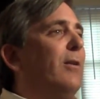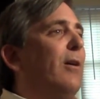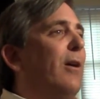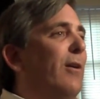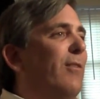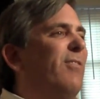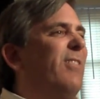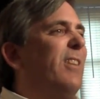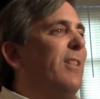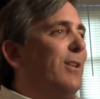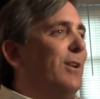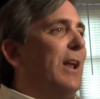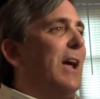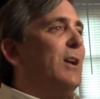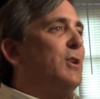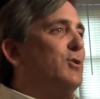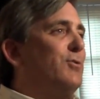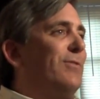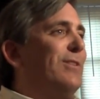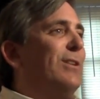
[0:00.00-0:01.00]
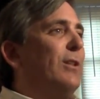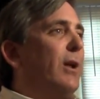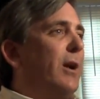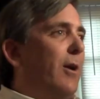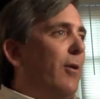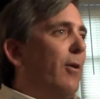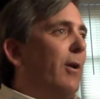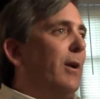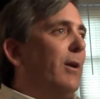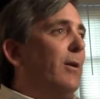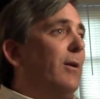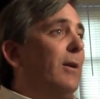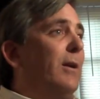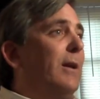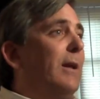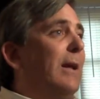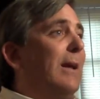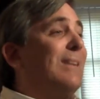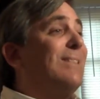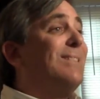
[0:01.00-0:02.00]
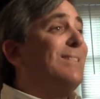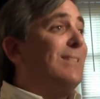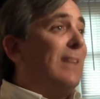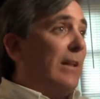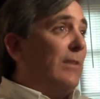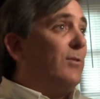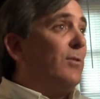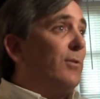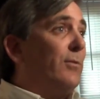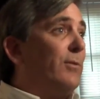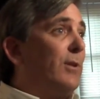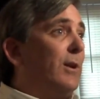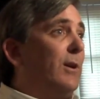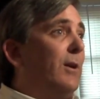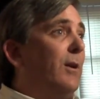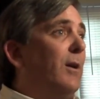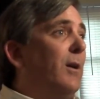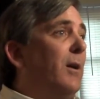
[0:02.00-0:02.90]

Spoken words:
of the Nashville area extensively.